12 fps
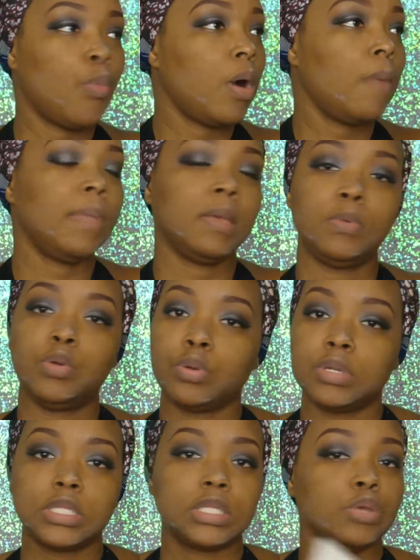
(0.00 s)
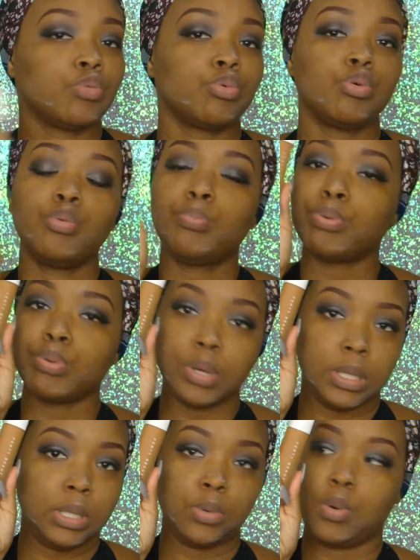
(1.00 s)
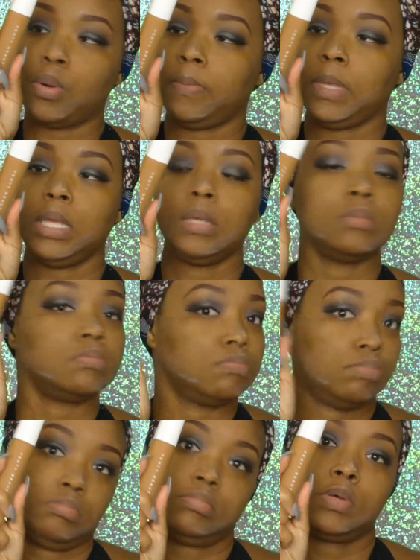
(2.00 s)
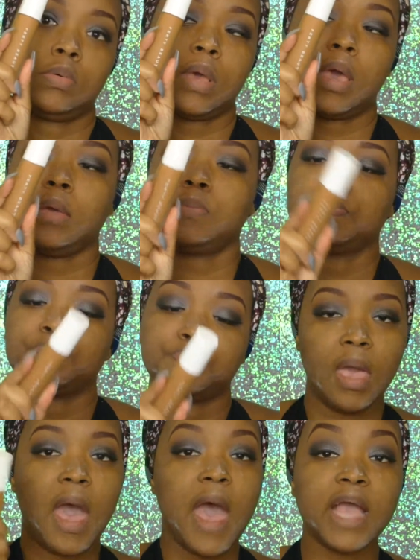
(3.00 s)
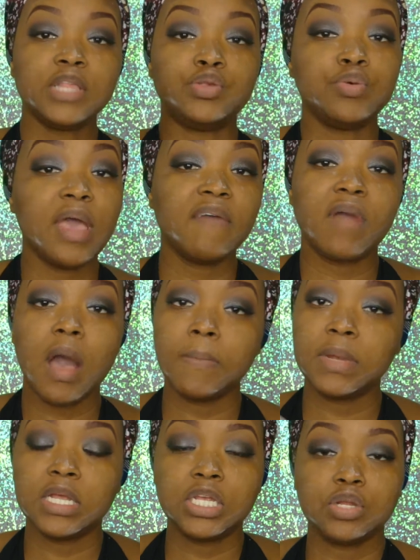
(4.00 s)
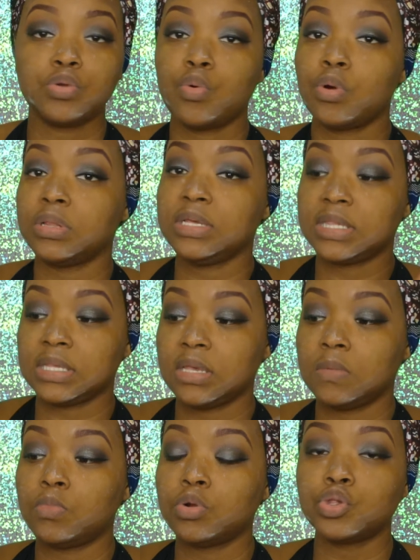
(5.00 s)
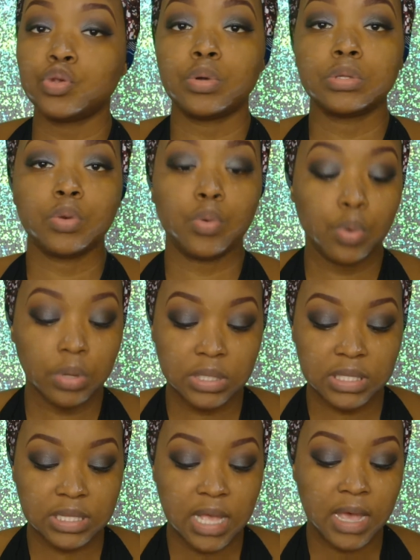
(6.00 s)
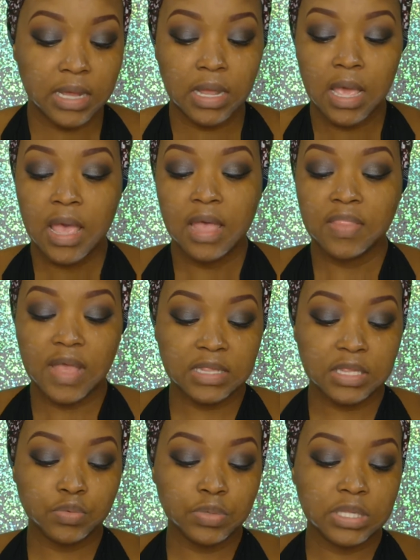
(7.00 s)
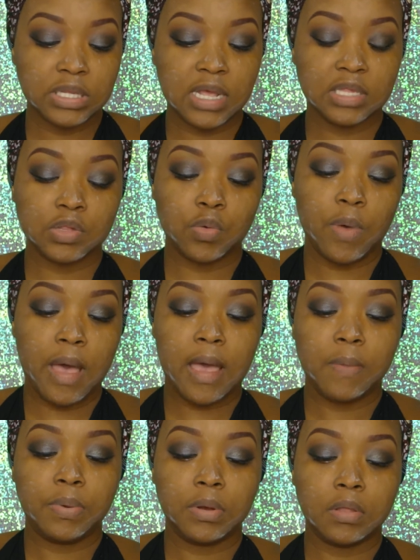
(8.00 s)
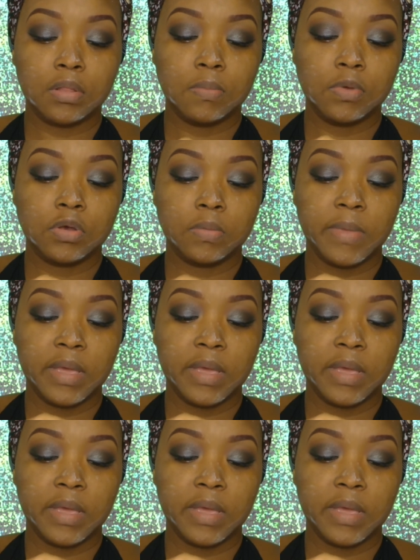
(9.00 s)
want baby girl to sit real pretty on me, okay? I do have combination oily skin, more so on the oily side. That's the reason as to why I put on the Milk of